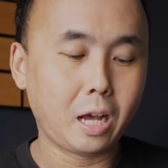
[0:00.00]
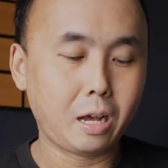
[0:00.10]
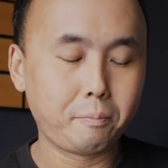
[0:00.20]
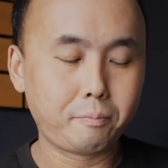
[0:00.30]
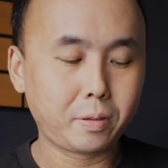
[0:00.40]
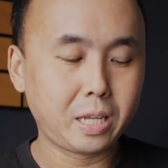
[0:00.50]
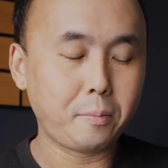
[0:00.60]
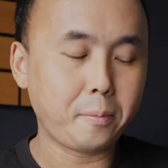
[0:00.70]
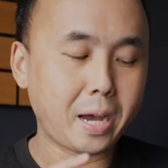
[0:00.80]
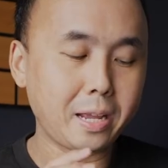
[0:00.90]
Um,
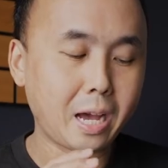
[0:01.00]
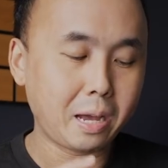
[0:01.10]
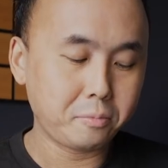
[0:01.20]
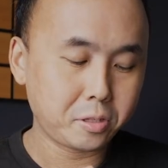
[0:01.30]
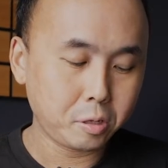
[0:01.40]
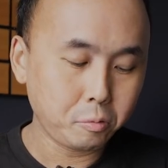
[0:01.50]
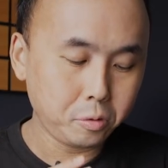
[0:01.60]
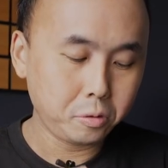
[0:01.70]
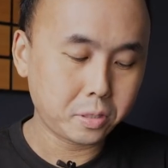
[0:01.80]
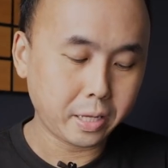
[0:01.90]
keep in mind, I'm still
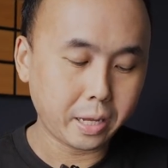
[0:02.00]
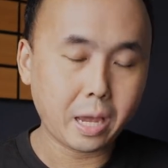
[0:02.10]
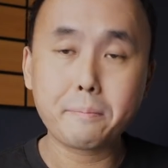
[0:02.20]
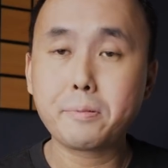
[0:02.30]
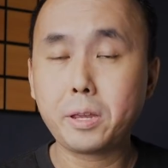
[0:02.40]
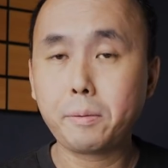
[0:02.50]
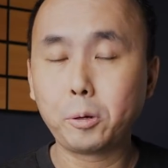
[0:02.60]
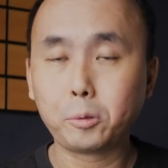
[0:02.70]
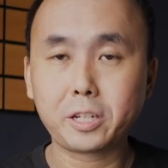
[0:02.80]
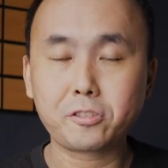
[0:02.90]
using a
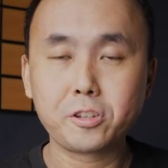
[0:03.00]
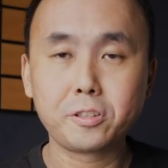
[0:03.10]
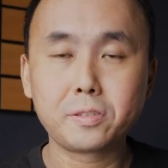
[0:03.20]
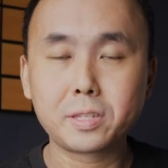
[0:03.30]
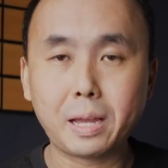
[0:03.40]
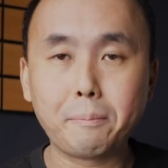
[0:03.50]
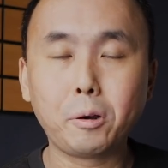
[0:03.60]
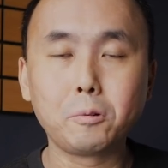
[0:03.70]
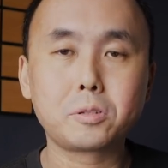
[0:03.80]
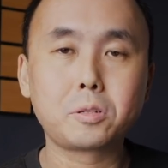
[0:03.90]
pre-production
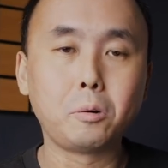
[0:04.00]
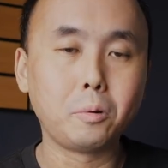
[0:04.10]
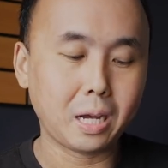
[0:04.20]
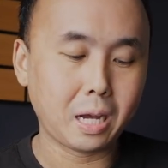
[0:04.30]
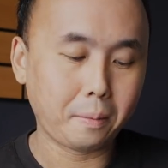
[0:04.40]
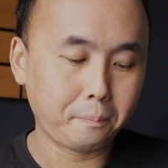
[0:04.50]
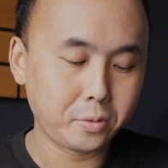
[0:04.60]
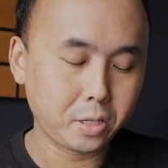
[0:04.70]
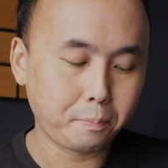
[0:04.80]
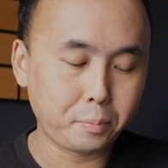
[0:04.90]
sample, so um,
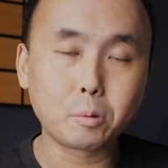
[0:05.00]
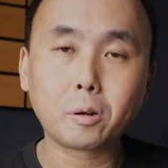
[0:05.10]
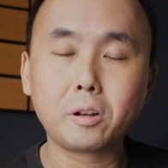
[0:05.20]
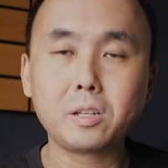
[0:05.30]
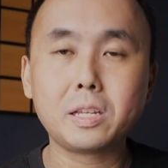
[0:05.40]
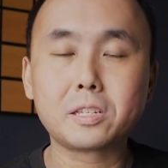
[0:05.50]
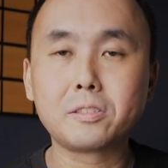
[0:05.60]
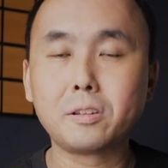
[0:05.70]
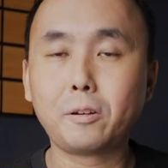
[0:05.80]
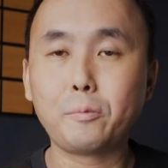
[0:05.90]
the build quality is
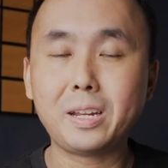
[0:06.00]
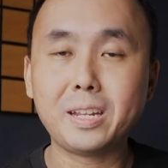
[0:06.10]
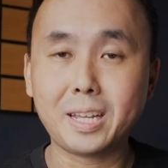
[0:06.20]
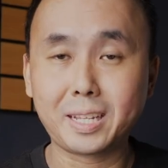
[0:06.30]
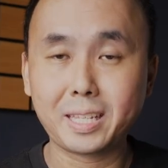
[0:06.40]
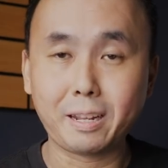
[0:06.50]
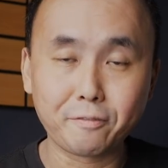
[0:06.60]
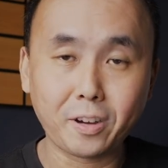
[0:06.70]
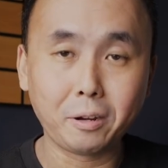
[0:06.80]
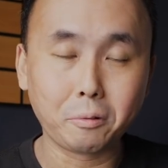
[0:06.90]
not really exact
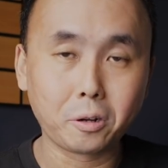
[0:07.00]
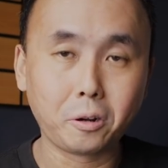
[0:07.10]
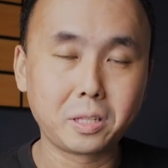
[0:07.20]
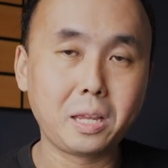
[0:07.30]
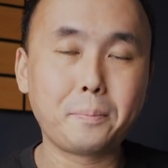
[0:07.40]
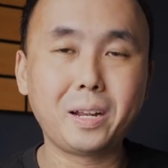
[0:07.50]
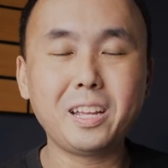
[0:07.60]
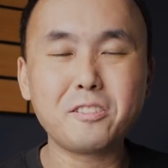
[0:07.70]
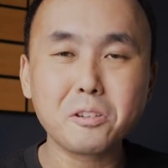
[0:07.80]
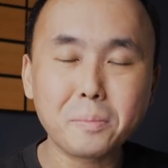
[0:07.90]
final quality, but
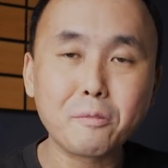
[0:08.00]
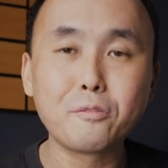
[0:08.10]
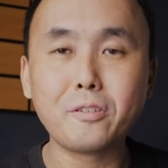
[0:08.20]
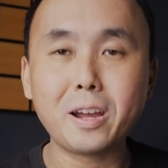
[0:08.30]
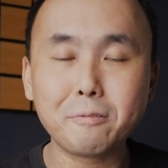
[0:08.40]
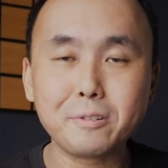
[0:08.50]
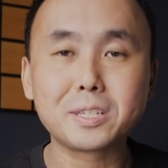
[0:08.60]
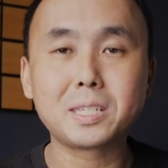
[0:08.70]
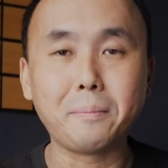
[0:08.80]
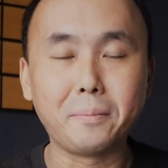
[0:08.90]
it should be very
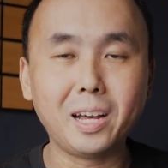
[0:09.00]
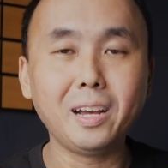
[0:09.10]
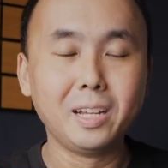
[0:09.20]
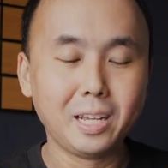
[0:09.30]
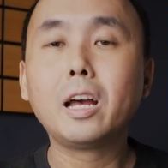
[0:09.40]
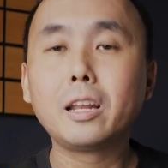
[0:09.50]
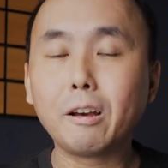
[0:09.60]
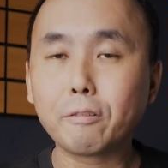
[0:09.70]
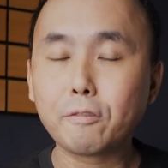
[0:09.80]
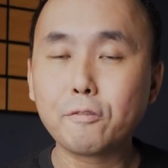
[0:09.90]
similar.
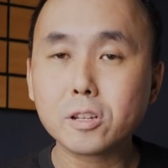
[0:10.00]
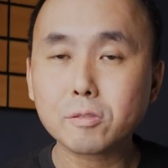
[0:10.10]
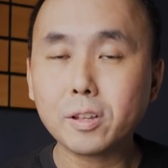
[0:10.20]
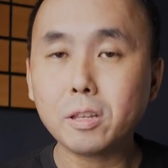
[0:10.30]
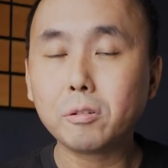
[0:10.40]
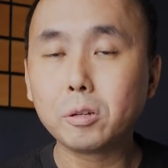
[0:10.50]
Now, the first thing you'll